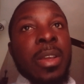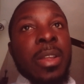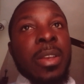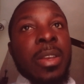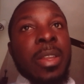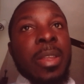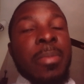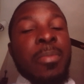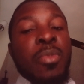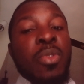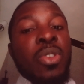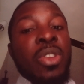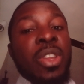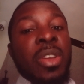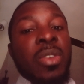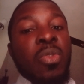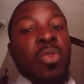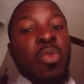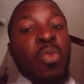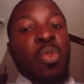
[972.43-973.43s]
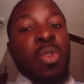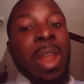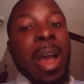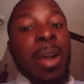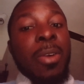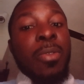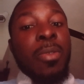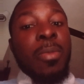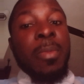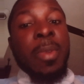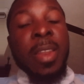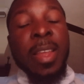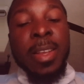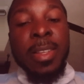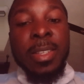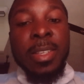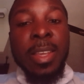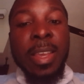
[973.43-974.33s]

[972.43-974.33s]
the money will accumulate